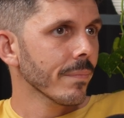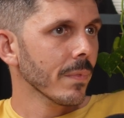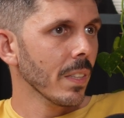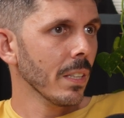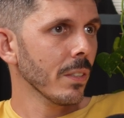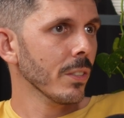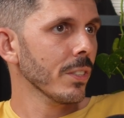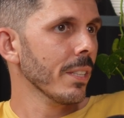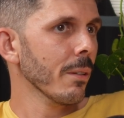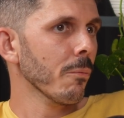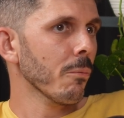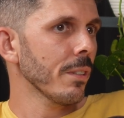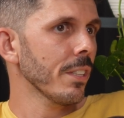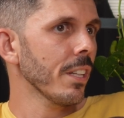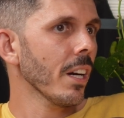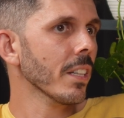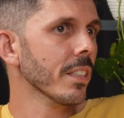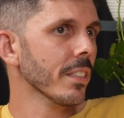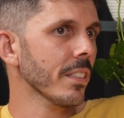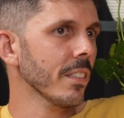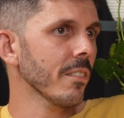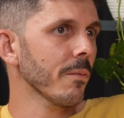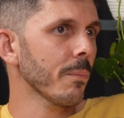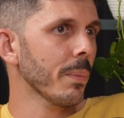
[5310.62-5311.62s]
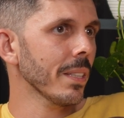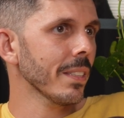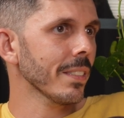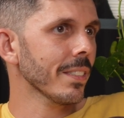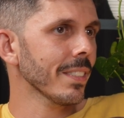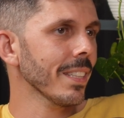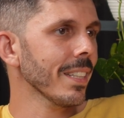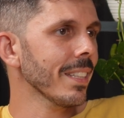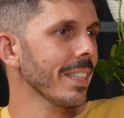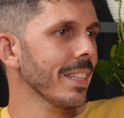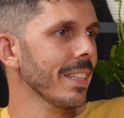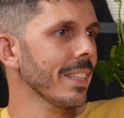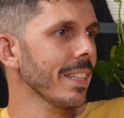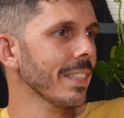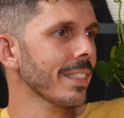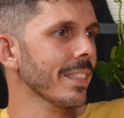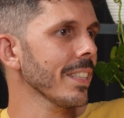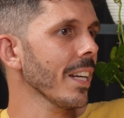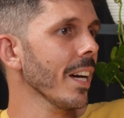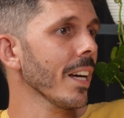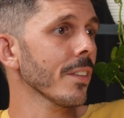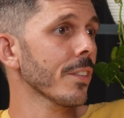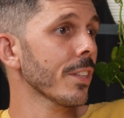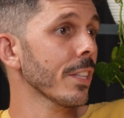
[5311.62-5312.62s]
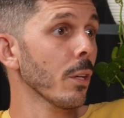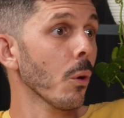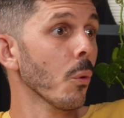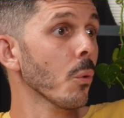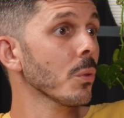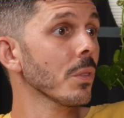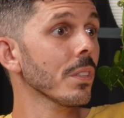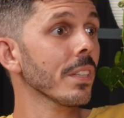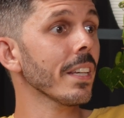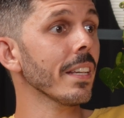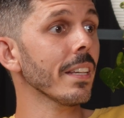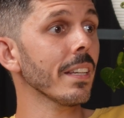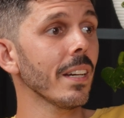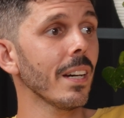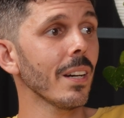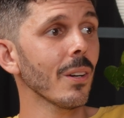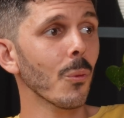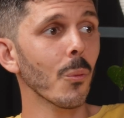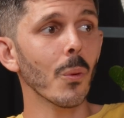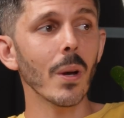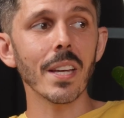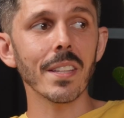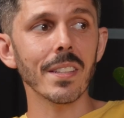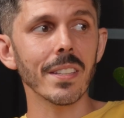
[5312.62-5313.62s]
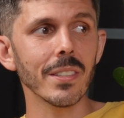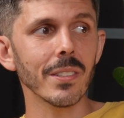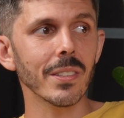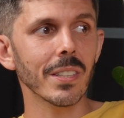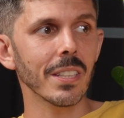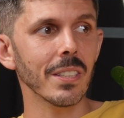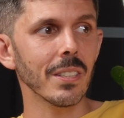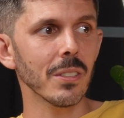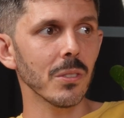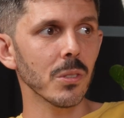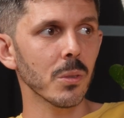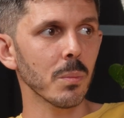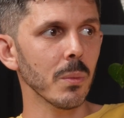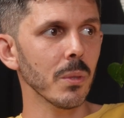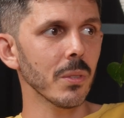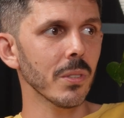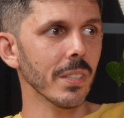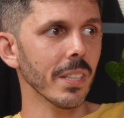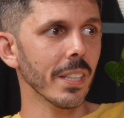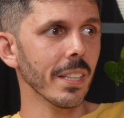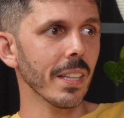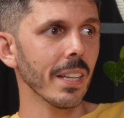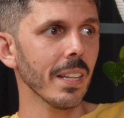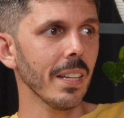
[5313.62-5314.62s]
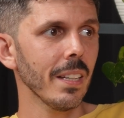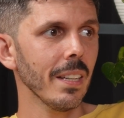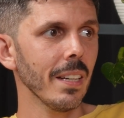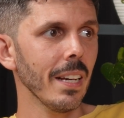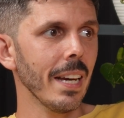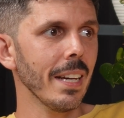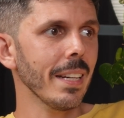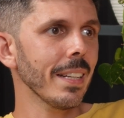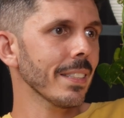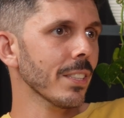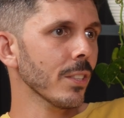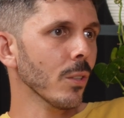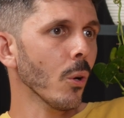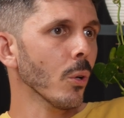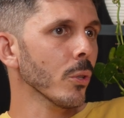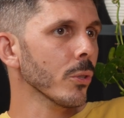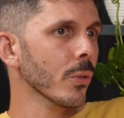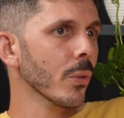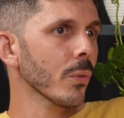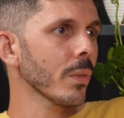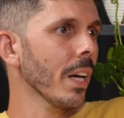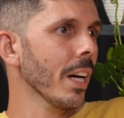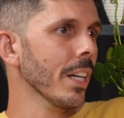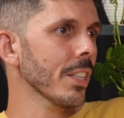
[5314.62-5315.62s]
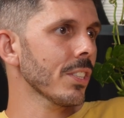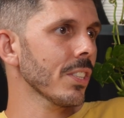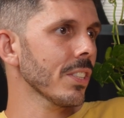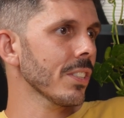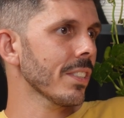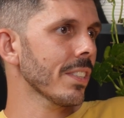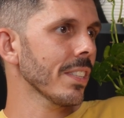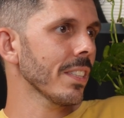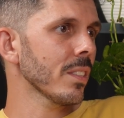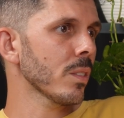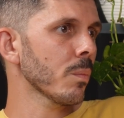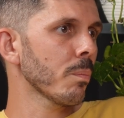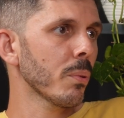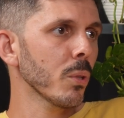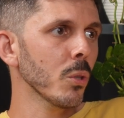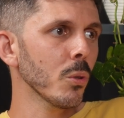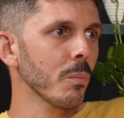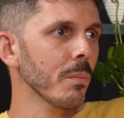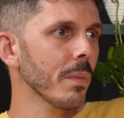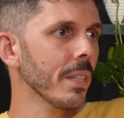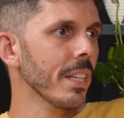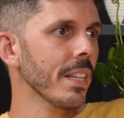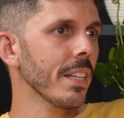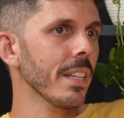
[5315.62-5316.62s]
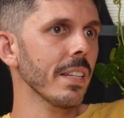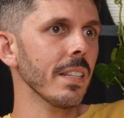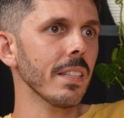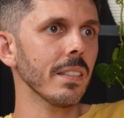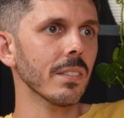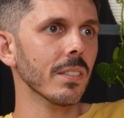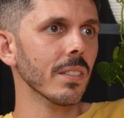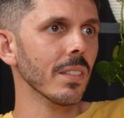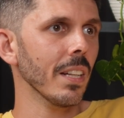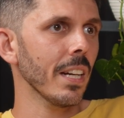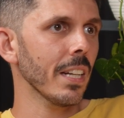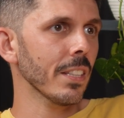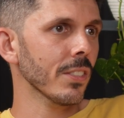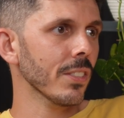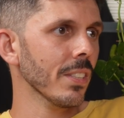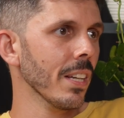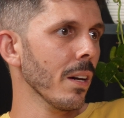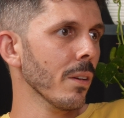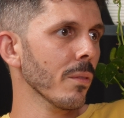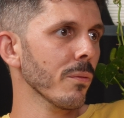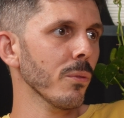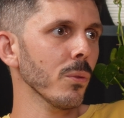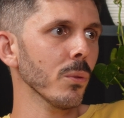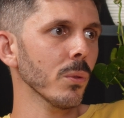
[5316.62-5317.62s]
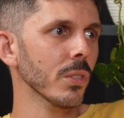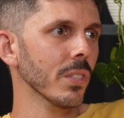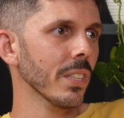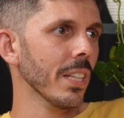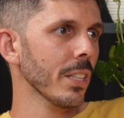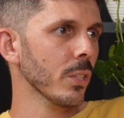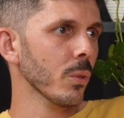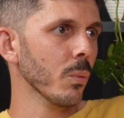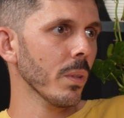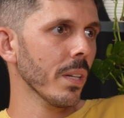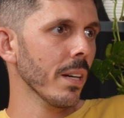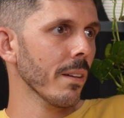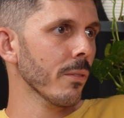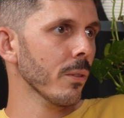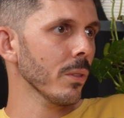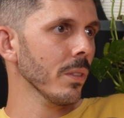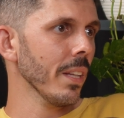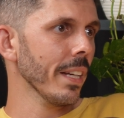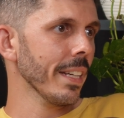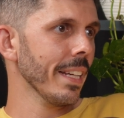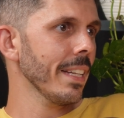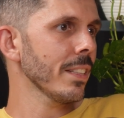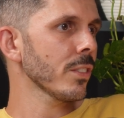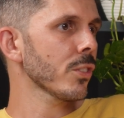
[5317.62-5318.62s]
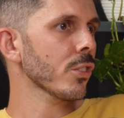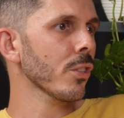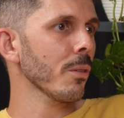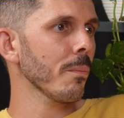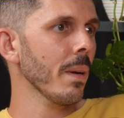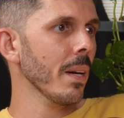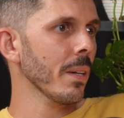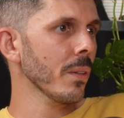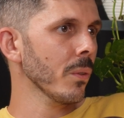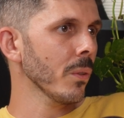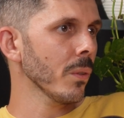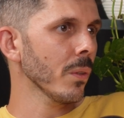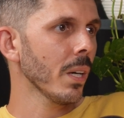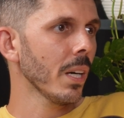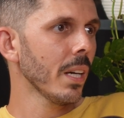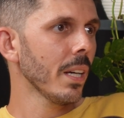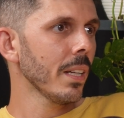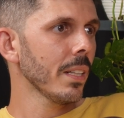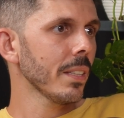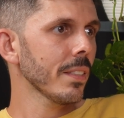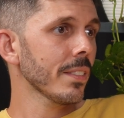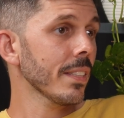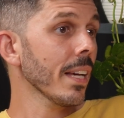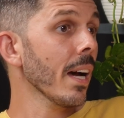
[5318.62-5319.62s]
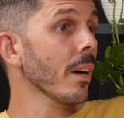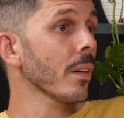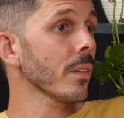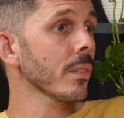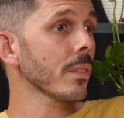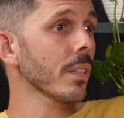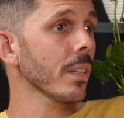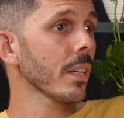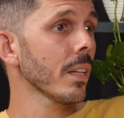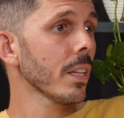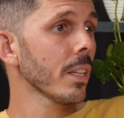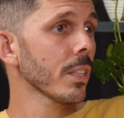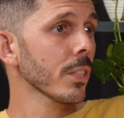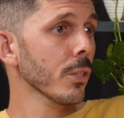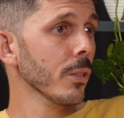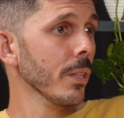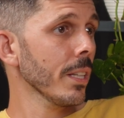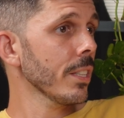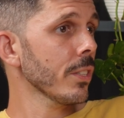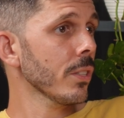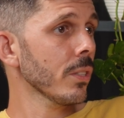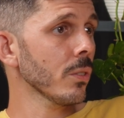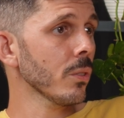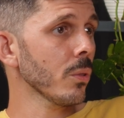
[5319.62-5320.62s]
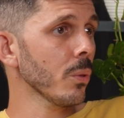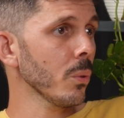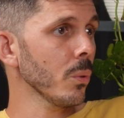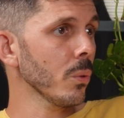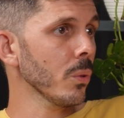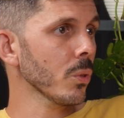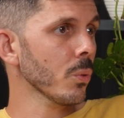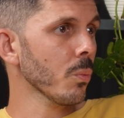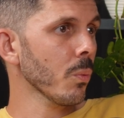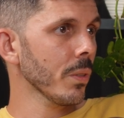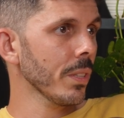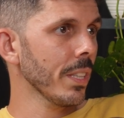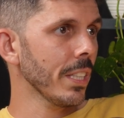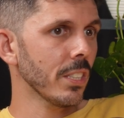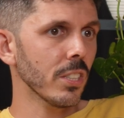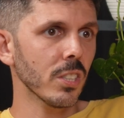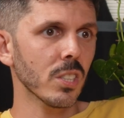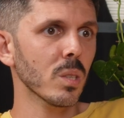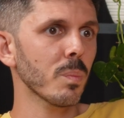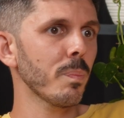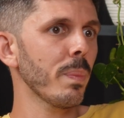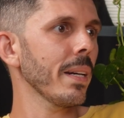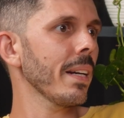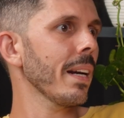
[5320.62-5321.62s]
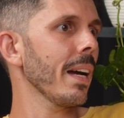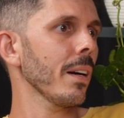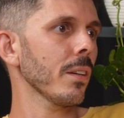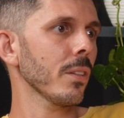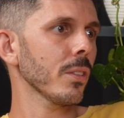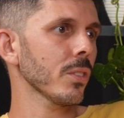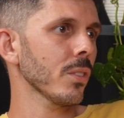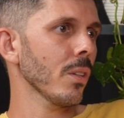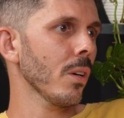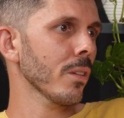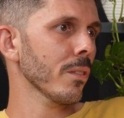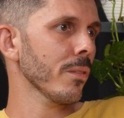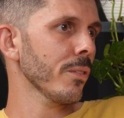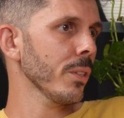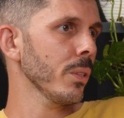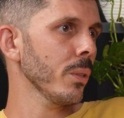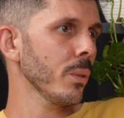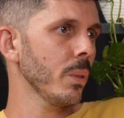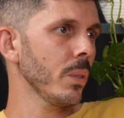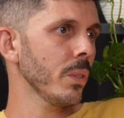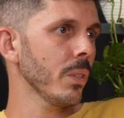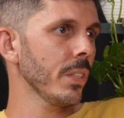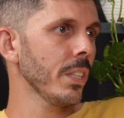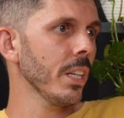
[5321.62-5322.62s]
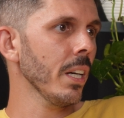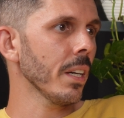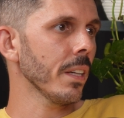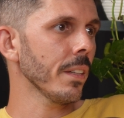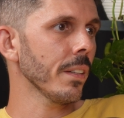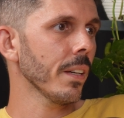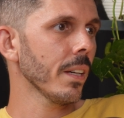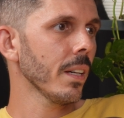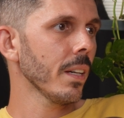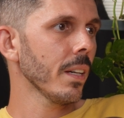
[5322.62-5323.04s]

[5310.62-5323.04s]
don't say reductive, but it's not the only way that you can use music. And it's also not just these boomy /soundful /whatever like instrumental sound creation tools where they just spit out a song for you and you're done.